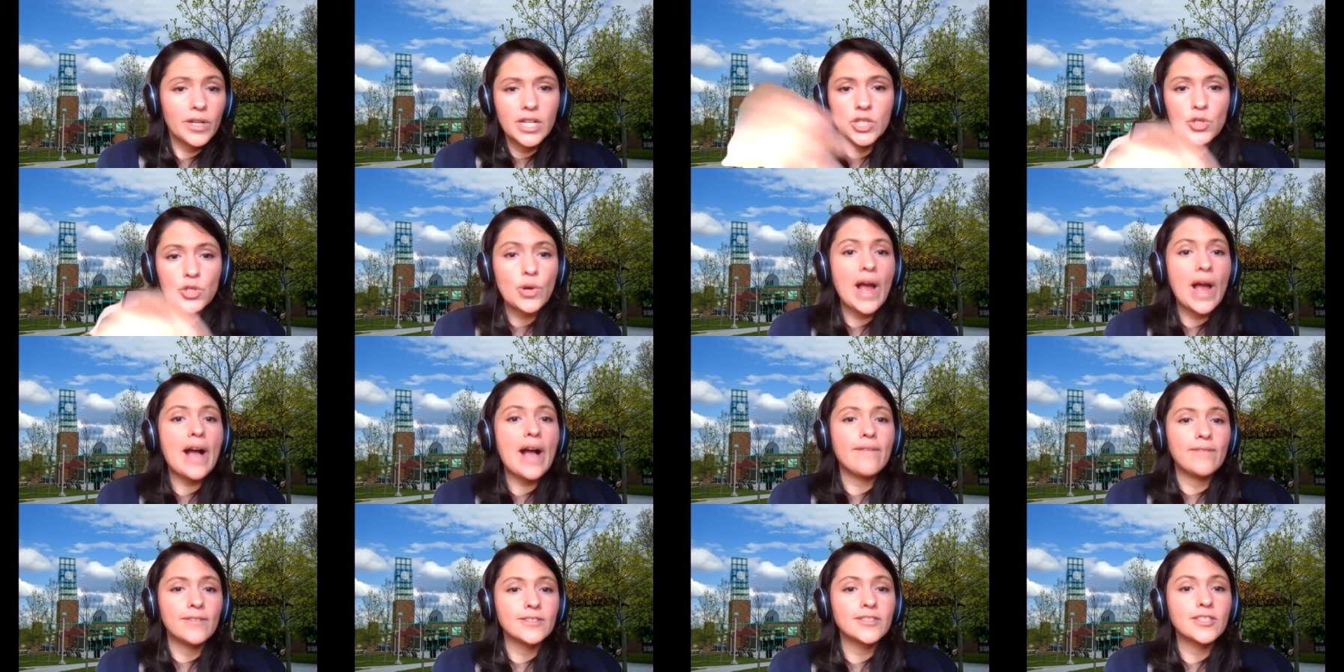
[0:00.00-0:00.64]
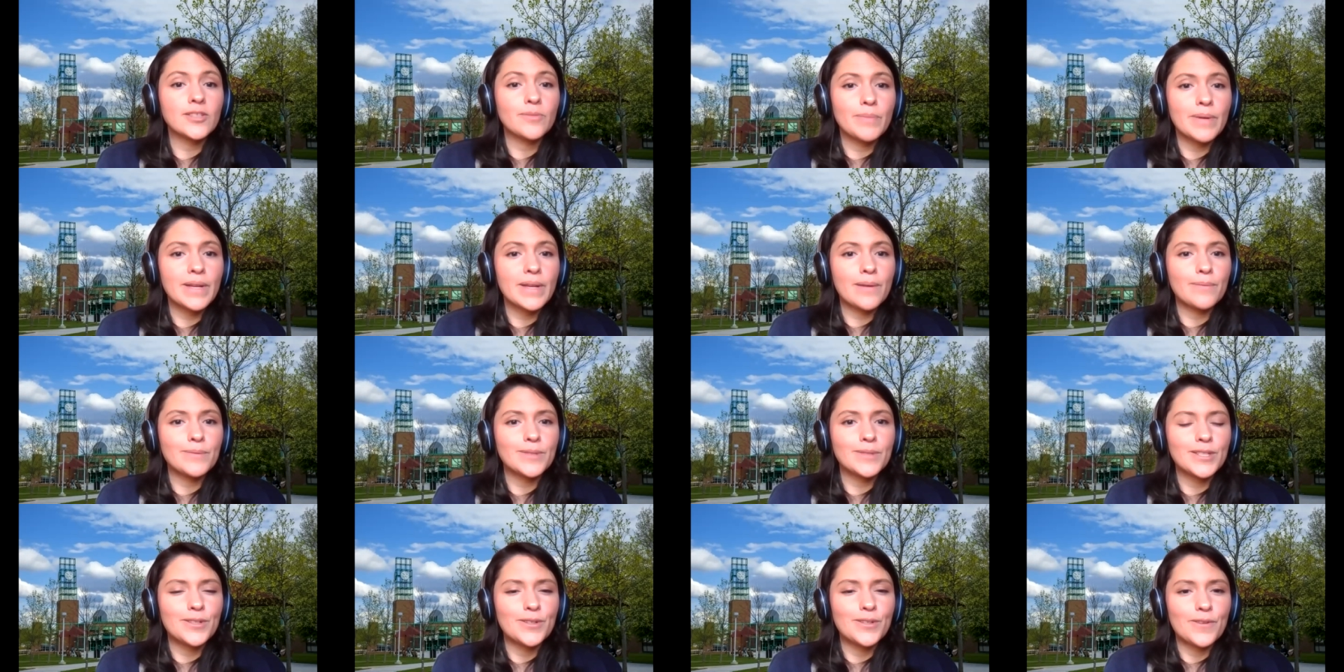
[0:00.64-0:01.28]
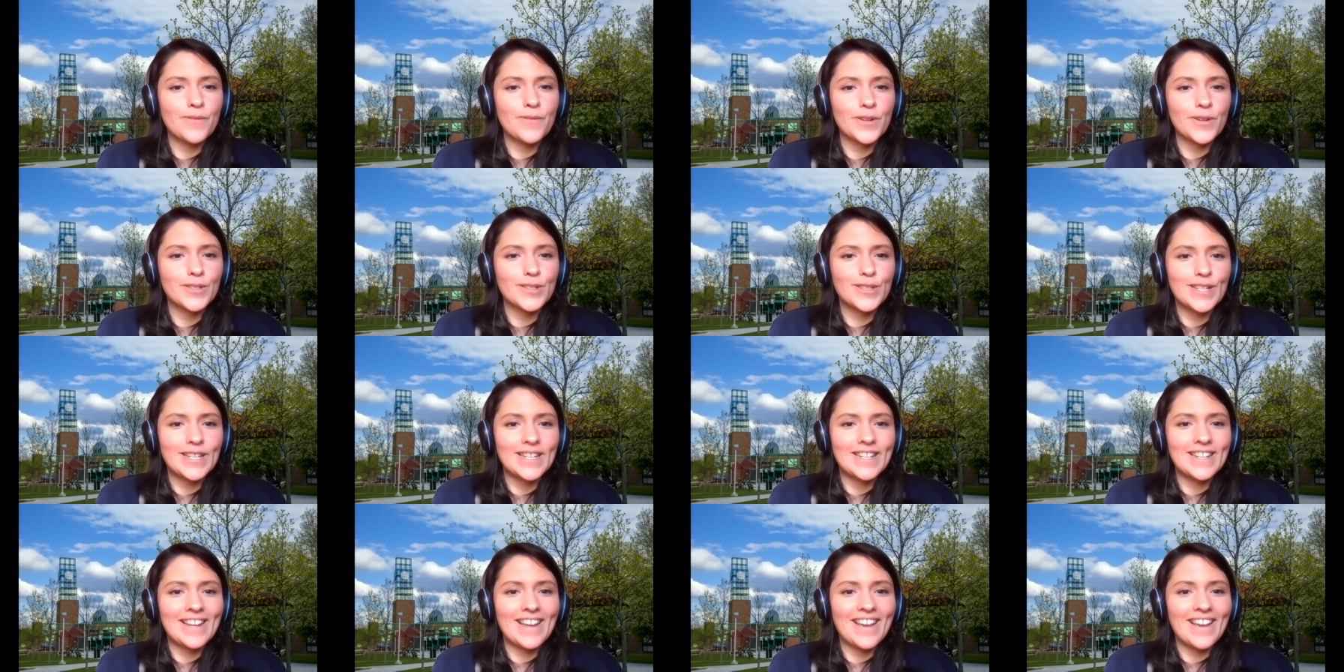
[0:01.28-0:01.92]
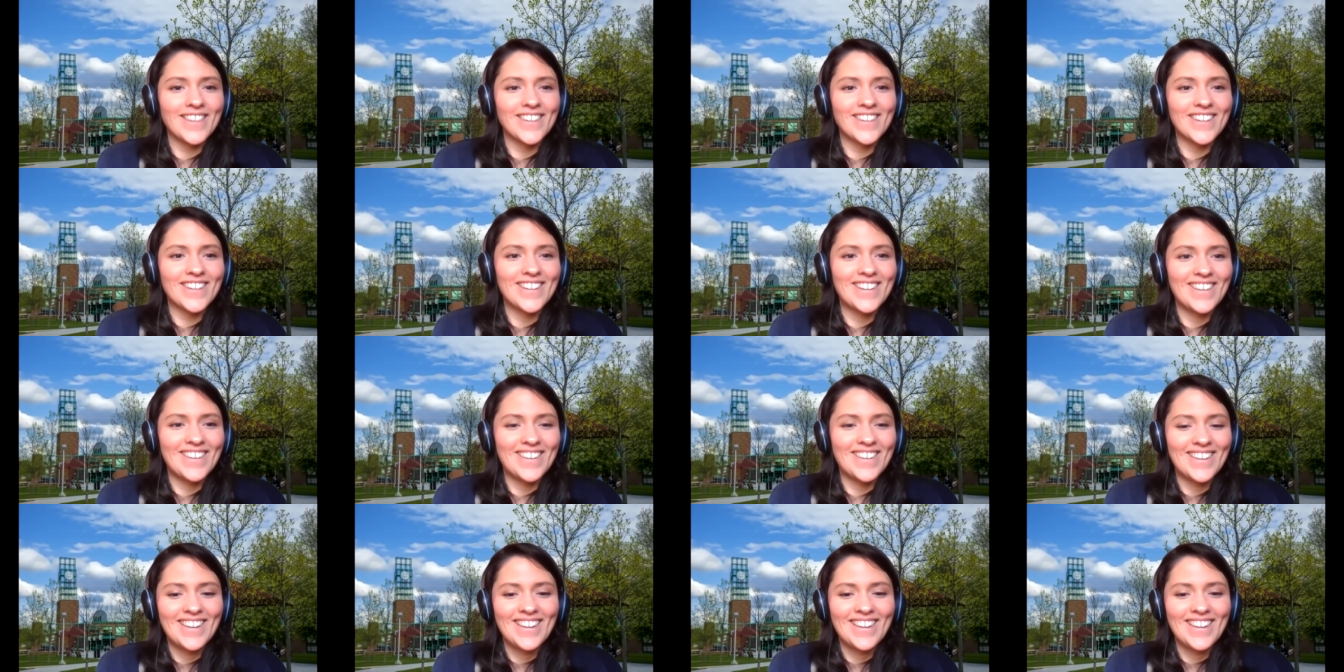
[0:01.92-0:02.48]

going to travel to Binghamton University together.